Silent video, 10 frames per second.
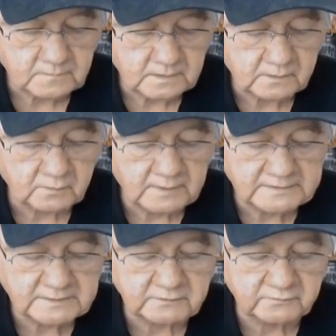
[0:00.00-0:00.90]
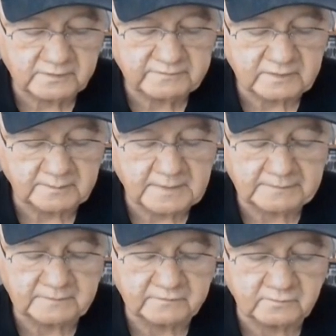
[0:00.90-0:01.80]
Little racing trivia
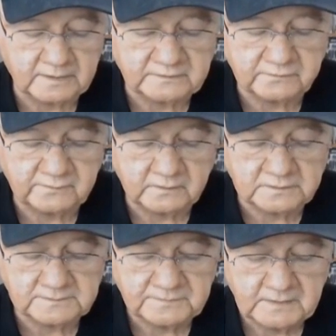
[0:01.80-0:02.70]
about this race, folks.